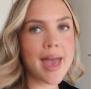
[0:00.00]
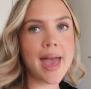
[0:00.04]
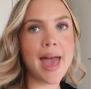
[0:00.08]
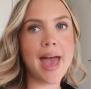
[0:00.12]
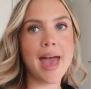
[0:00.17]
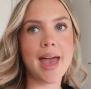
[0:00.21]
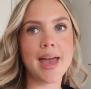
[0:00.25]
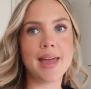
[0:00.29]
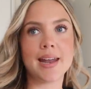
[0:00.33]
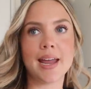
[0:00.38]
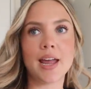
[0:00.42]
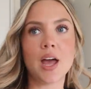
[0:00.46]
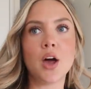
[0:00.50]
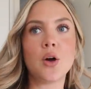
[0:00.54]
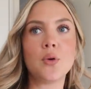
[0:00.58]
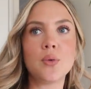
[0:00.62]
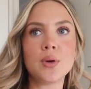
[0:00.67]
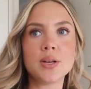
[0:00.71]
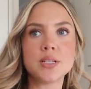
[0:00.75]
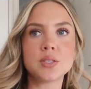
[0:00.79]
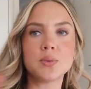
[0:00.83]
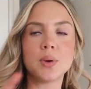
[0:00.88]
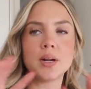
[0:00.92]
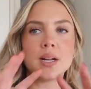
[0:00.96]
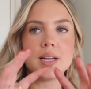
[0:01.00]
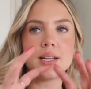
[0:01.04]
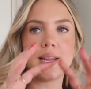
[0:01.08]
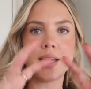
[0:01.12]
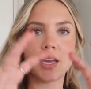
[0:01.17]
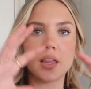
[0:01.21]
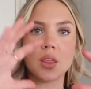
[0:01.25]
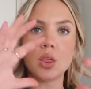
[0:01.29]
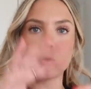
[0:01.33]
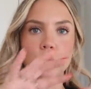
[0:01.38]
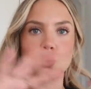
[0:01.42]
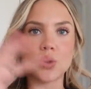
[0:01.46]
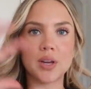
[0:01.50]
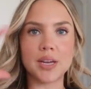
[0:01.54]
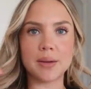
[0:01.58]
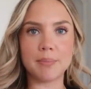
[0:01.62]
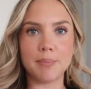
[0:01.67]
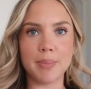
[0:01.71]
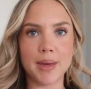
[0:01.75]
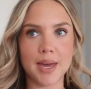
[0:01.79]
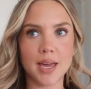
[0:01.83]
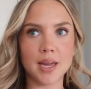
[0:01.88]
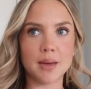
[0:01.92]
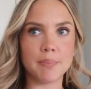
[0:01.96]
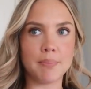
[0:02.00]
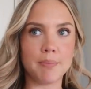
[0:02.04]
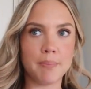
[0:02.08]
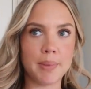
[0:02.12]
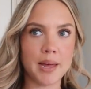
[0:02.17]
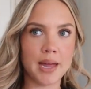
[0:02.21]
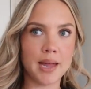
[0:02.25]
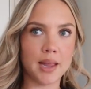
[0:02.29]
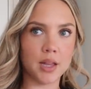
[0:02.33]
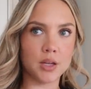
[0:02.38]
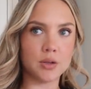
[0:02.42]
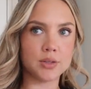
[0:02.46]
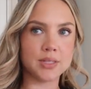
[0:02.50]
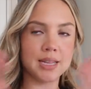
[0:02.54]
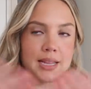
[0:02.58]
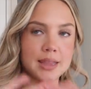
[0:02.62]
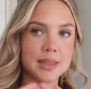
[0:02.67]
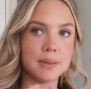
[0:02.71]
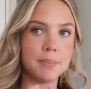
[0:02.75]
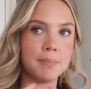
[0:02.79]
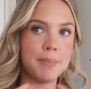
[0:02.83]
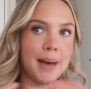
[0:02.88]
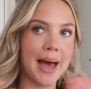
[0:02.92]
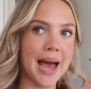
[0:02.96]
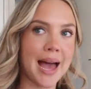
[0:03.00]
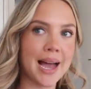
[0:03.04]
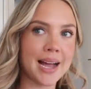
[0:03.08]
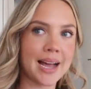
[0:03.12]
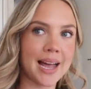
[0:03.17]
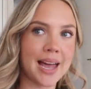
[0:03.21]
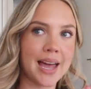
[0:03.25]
And I always wanted like three big pillows at the back.